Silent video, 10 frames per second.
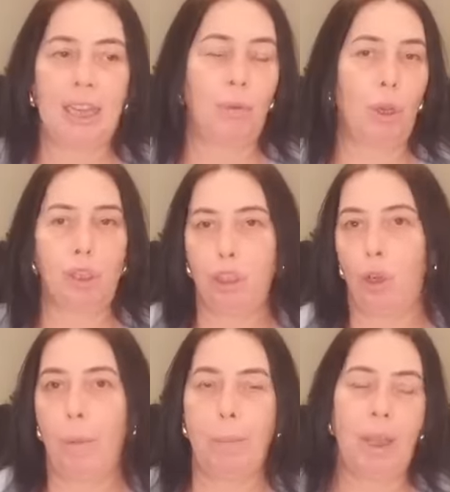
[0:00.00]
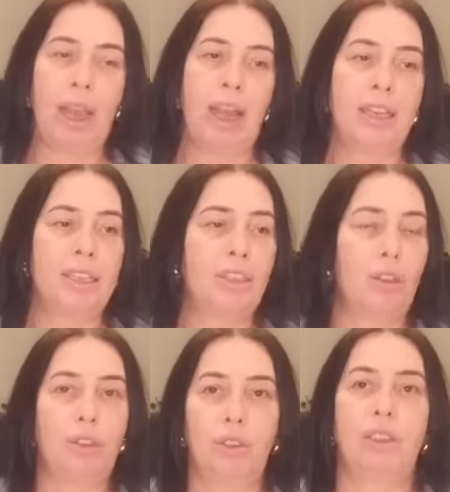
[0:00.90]
wash up and
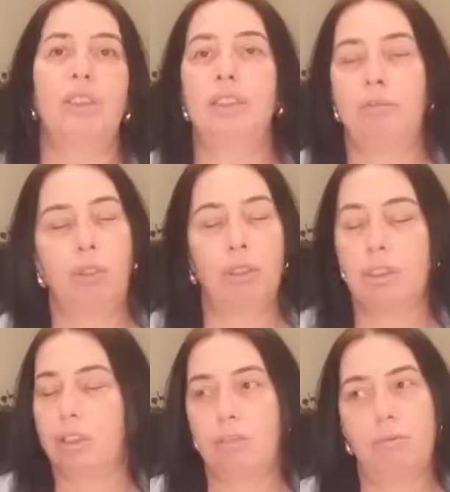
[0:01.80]
just